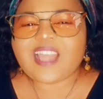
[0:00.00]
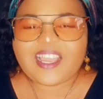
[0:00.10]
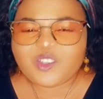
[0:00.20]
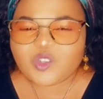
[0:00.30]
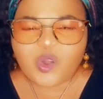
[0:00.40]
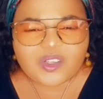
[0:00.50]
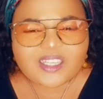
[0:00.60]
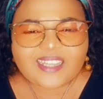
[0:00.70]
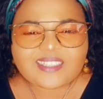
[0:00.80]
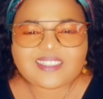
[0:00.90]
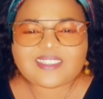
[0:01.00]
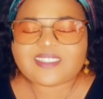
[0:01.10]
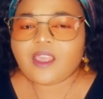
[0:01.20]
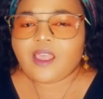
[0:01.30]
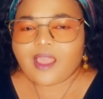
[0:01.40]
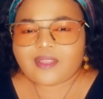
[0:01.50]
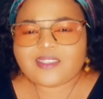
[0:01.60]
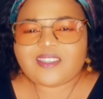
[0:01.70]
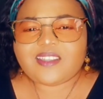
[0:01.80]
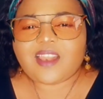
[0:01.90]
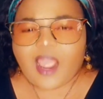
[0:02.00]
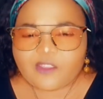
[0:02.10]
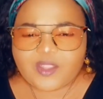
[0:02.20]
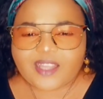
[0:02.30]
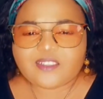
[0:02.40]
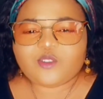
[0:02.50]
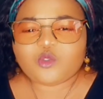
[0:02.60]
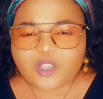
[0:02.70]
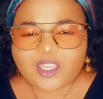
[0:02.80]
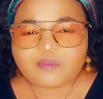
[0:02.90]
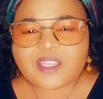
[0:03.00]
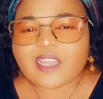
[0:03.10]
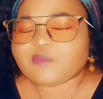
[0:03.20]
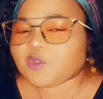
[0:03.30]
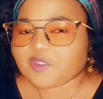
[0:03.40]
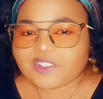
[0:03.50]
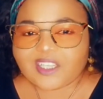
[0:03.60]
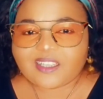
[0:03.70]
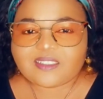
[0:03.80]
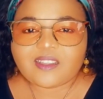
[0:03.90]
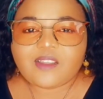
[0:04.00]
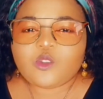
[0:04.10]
die young like this and see life that it took him time to create